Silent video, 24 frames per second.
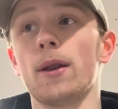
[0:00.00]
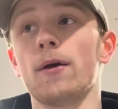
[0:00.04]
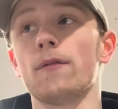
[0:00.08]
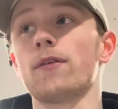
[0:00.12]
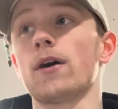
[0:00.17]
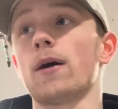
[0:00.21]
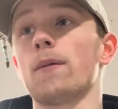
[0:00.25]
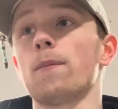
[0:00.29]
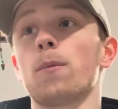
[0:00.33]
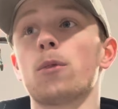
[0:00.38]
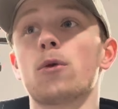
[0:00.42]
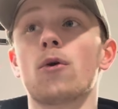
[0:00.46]
If
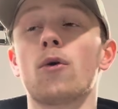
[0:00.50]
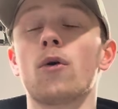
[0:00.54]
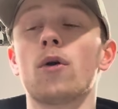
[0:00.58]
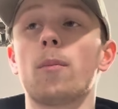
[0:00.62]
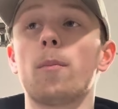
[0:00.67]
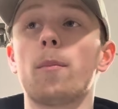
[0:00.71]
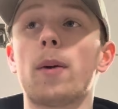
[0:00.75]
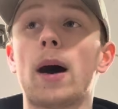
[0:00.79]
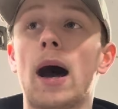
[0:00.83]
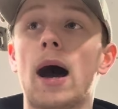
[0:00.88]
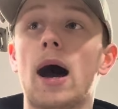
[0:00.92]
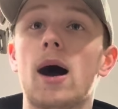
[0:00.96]
I'm throwing a
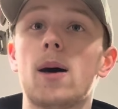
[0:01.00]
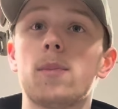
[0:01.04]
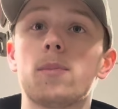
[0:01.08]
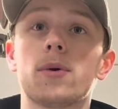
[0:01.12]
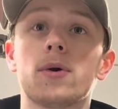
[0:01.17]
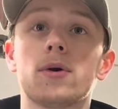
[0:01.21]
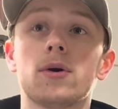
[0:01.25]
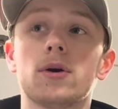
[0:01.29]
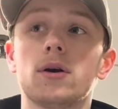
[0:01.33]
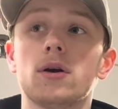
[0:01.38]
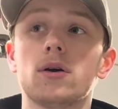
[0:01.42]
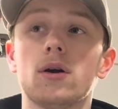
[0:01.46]

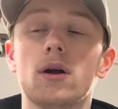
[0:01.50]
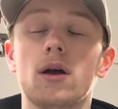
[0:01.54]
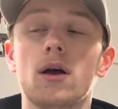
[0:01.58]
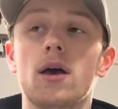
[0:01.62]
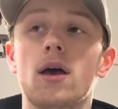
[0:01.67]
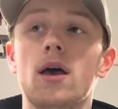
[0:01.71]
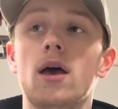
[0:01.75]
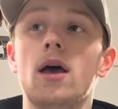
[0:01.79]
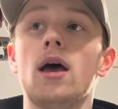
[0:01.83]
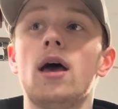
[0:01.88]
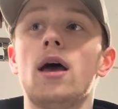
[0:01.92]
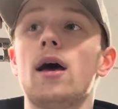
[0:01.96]
popper,
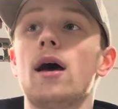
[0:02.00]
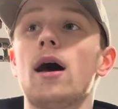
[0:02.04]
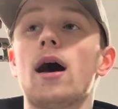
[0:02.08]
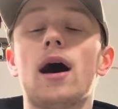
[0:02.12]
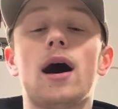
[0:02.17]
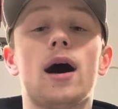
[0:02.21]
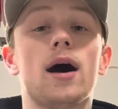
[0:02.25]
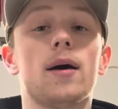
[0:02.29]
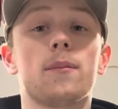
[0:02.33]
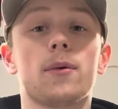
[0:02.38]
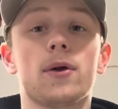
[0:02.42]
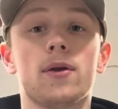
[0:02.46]

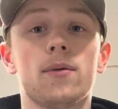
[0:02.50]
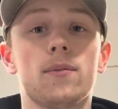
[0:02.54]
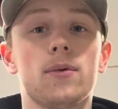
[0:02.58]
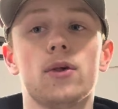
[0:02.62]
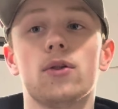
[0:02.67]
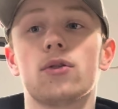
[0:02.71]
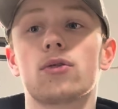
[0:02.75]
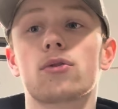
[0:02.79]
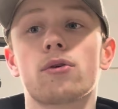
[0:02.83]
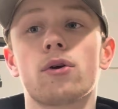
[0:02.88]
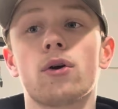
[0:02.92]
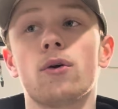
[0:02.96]
I'm gonna be
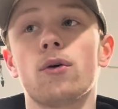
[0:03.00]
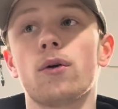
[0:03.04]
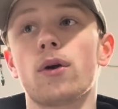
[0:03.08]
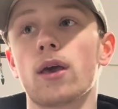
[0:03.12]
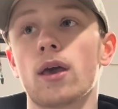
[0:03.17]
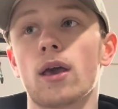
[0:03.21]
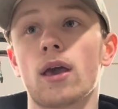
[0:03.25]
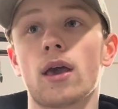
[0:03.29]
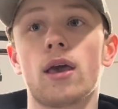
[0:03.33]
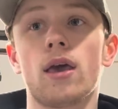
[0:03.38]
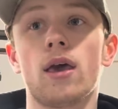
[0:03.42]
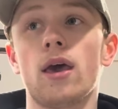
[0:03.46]

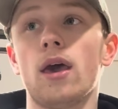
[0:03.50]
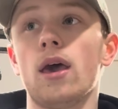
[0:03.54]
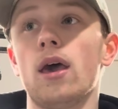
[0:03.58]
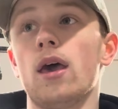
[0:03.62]
throwing,